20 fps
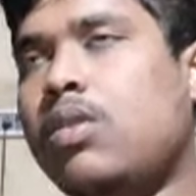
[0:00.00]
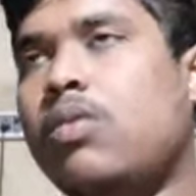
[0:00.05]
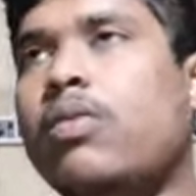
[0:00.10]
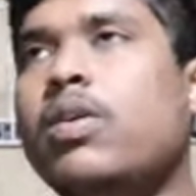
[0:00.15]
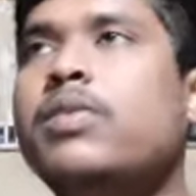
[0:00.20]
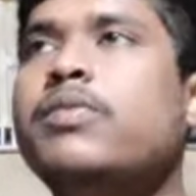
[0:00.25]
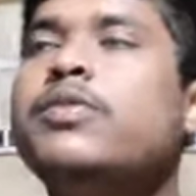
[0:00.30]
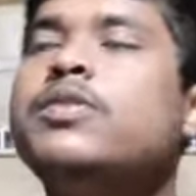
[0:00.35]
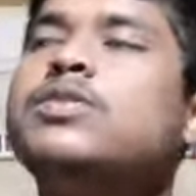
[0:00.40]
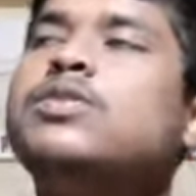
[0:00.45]

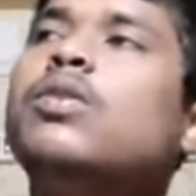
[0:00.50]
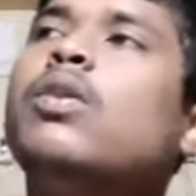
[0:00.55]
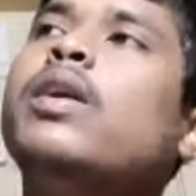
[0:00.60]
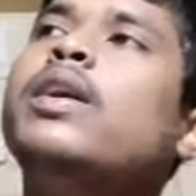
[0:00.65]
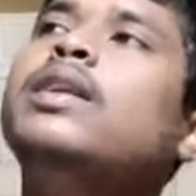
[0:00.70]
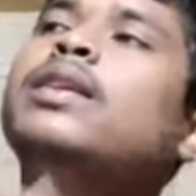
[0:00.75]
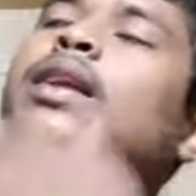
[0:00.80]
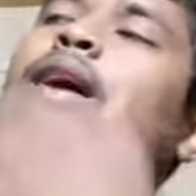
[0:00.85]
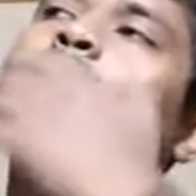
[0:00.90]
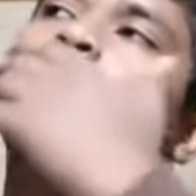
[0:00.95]
When we saw
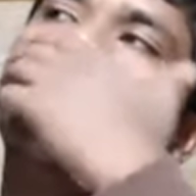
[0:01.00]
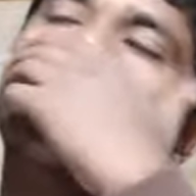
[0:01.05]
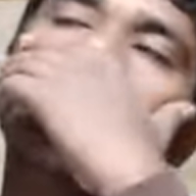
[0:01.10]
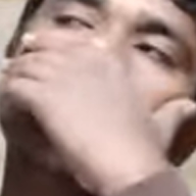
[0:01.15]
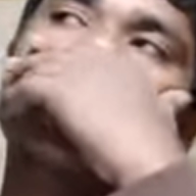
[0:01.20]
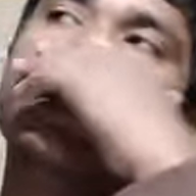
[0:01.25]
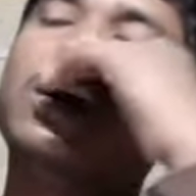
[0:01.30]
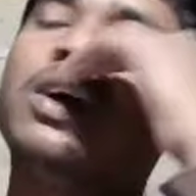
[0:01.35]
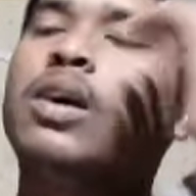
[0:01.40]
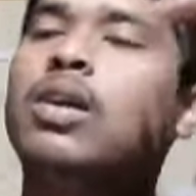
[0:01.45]
in the
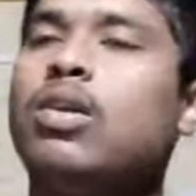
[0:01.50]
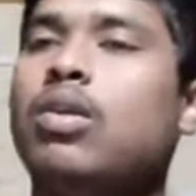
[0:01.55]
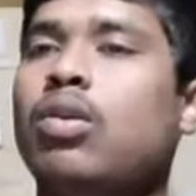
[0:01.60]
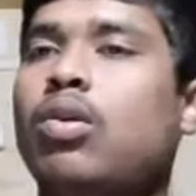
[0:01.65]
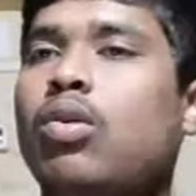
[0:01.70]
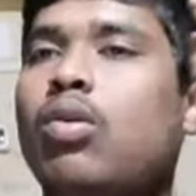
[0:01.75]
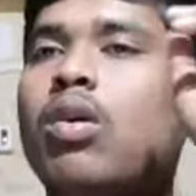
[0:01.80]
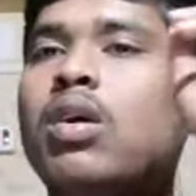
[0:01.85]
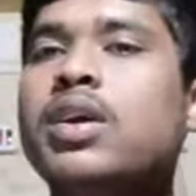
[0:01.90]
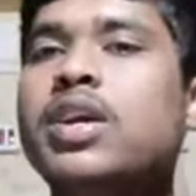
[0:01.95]

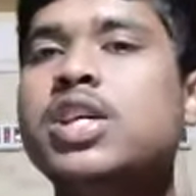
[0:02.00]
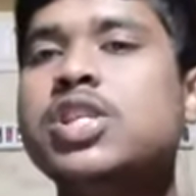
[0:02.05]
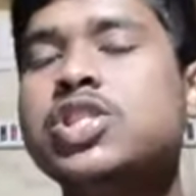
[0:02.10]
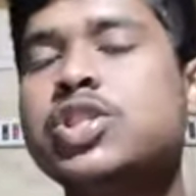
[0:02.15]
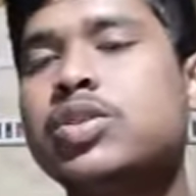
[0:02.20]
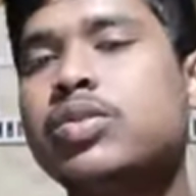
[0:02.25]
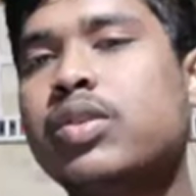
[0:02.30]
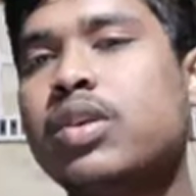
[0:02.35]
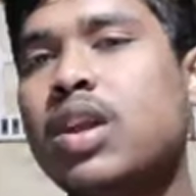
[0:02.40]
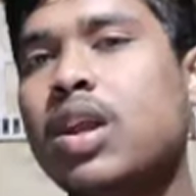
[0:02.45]

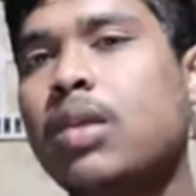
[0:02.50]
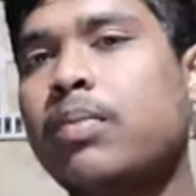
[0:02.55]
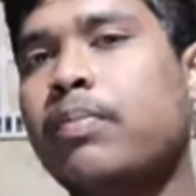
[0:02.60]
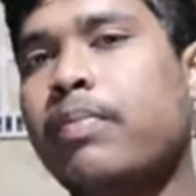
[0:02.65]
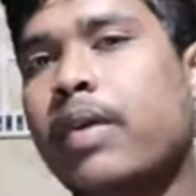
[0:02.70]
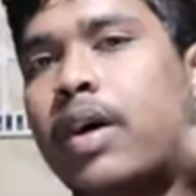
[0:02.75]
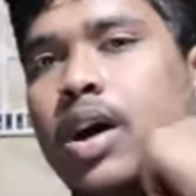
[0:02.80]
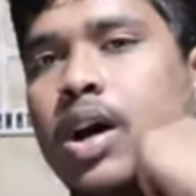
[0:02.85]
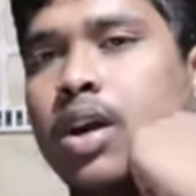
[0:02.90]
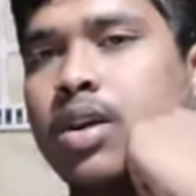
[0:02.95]
longitudinal
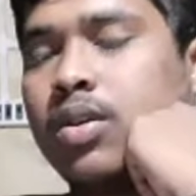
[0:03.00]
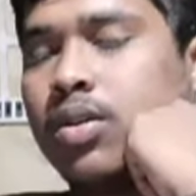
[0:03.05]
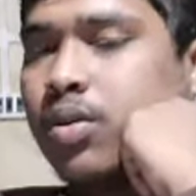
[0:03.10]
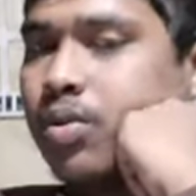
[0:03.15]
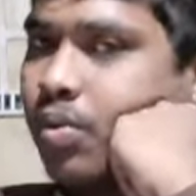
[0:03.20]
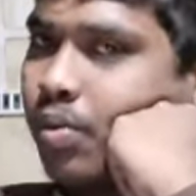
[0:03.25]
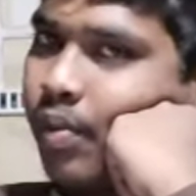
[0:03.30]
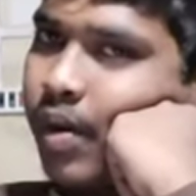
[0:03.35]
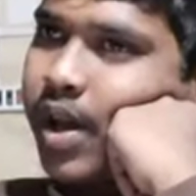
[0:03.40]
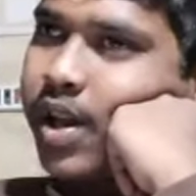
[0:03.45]
part,
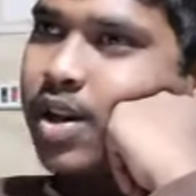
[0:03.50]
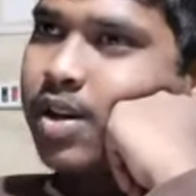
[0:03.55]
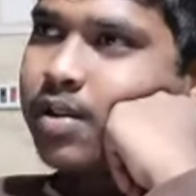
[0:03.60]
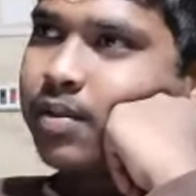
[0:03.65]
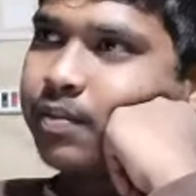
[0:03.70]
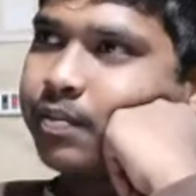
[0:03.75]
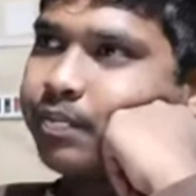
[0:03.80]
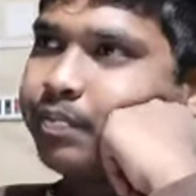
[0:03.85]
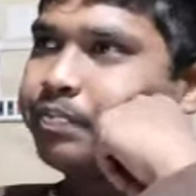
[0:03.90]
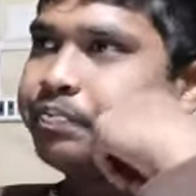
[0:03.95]

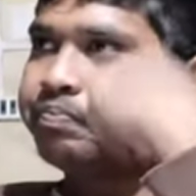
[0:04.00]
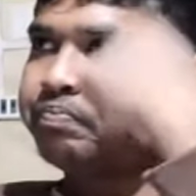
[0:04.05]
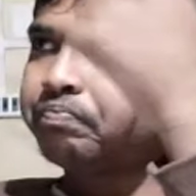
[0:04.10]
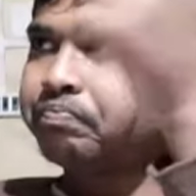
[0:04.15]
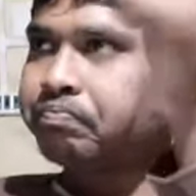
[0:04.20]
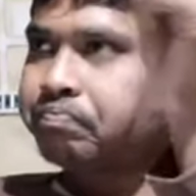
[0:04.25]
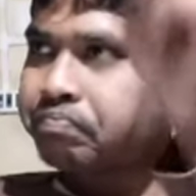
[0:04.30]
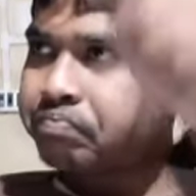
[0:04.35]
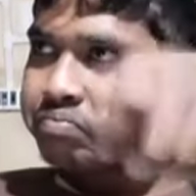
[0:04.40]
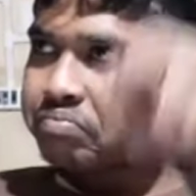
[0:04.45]
when
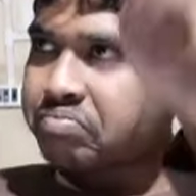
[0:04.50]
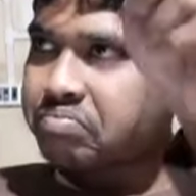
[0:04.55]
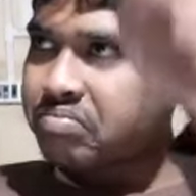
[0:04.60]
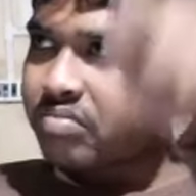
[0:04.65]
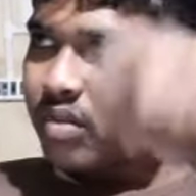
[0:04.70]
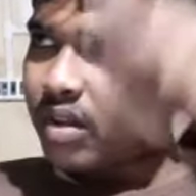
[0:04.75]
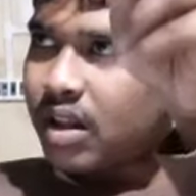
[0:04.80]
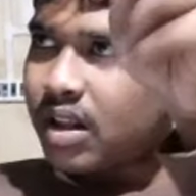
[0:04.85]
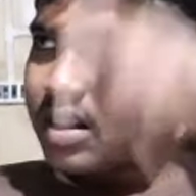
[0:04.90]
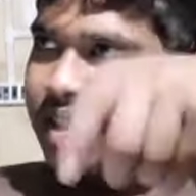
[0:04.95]

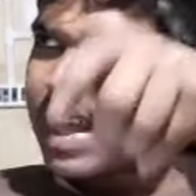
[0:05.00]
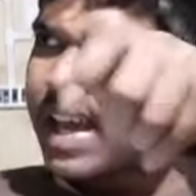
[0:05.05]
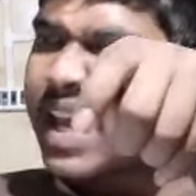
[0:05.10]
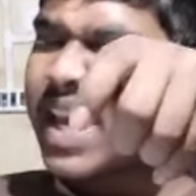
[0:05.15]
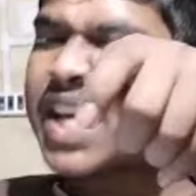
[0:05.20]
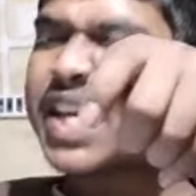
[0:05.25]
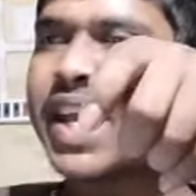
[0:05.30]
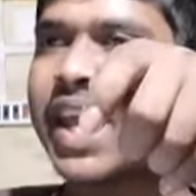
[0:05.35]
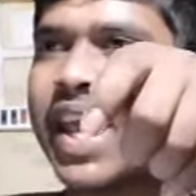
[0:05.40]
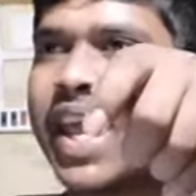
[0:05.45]

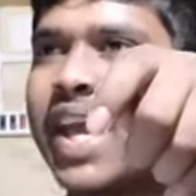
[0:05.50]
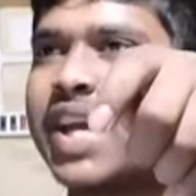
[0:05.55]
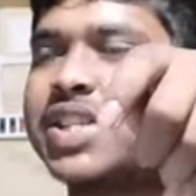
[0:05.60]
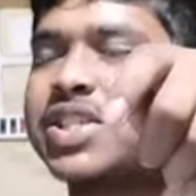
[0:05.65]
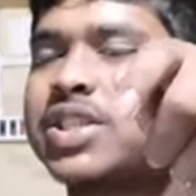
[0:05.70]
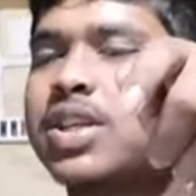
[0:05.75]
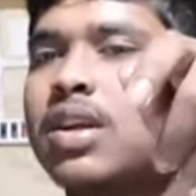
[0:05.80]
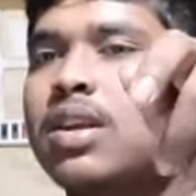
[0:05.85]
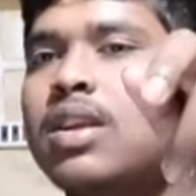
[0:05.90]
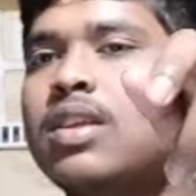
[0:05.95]
the
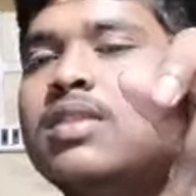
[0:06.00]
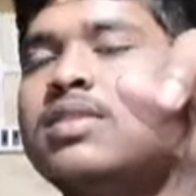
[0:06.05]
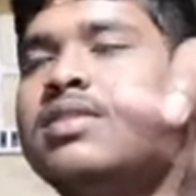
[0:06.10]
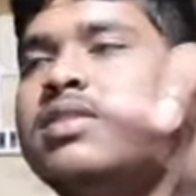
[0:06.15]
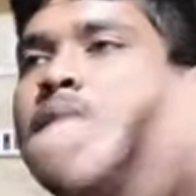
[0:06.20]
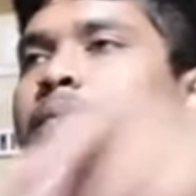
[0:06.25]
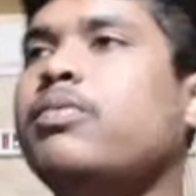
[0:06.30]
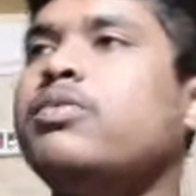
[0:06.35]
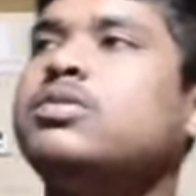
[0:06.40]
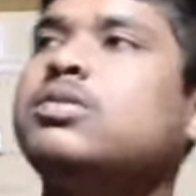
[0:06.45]
external,
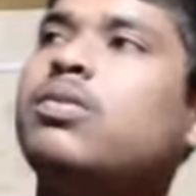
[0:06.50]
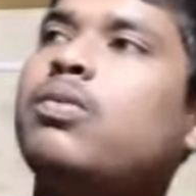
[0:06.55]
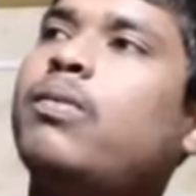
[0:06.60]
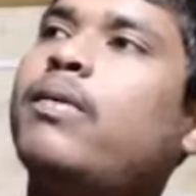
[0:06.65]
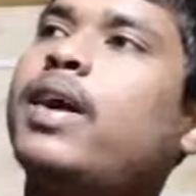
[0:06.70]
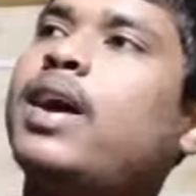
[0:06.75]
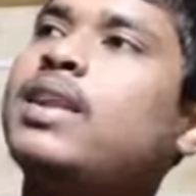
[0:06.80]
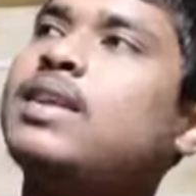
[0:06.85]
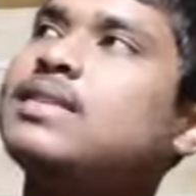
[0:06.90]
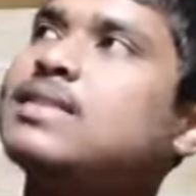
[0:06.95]
suppose a
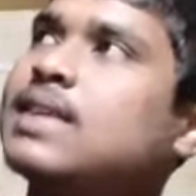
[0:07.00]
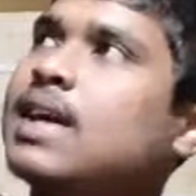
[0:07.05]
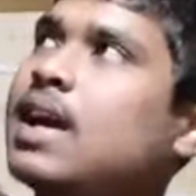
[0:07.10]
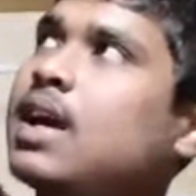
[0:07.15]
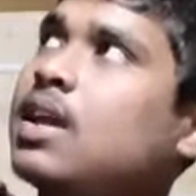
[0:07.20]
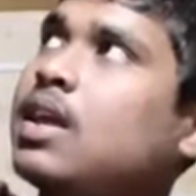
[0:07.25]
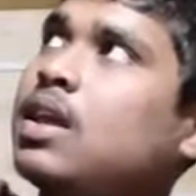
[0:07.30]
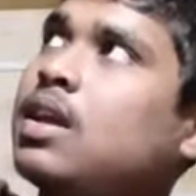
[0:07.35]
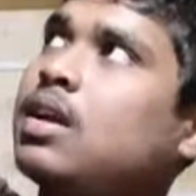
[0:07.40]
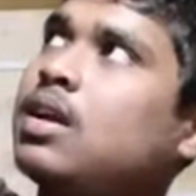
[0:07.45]
wire is
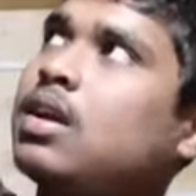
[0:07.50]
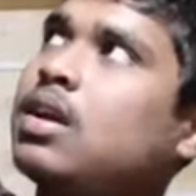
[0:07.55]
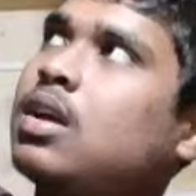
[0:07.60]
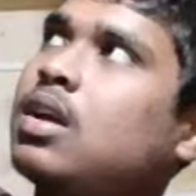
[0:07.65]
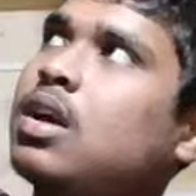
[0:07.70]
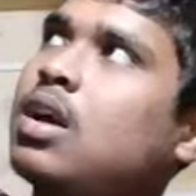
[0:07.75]
hanging